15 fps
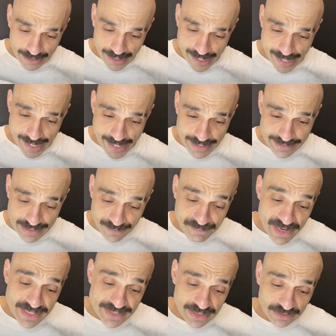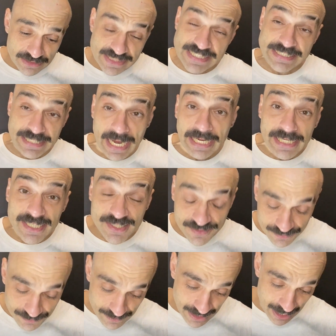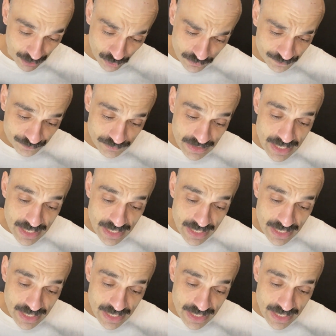And the mental state now,